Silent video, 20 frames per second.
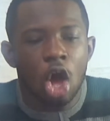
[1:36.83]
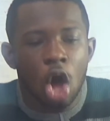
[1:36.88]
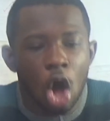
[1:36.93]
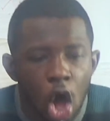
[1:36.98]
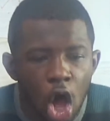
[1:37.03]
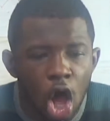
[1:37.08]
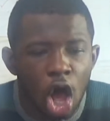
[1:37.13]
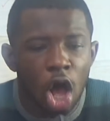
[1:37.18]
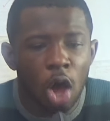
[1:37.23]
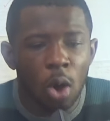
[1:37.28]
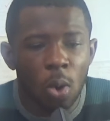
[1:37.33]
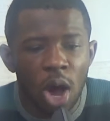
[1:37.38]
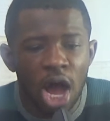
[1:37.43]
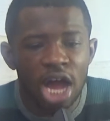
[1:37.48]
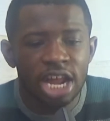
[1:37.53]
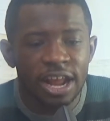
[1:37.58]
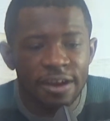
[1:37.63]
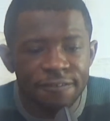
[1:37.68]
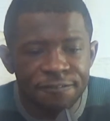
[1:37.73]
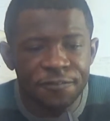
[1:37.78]
Oh,
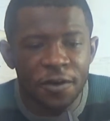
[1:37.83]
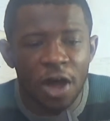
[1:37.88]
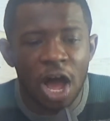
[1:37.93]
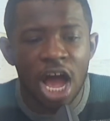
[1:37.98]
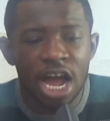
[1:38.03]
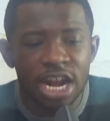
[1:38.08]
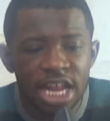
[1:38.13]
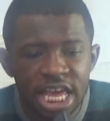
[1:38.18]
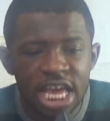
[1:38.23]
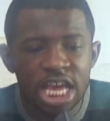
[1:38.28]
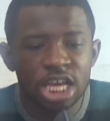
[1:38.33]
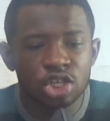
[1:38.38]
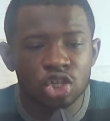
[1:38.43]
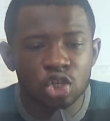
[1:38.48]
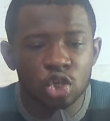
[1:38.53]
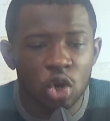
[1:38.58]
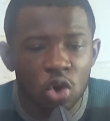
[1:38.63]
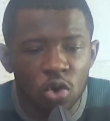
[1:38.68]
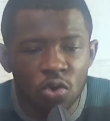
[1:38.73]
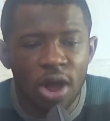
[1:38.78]
what a fun is
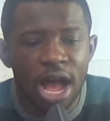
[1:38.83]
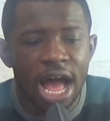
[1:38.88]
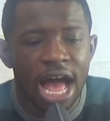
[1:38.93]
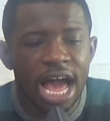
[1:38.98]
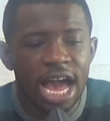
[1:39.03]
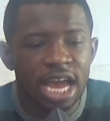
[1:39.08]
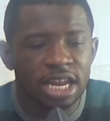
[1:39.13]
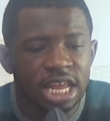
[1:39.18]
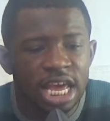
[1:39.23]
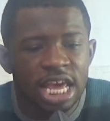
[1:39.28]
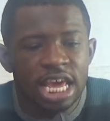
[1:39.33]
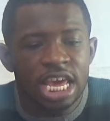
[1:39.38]
to ride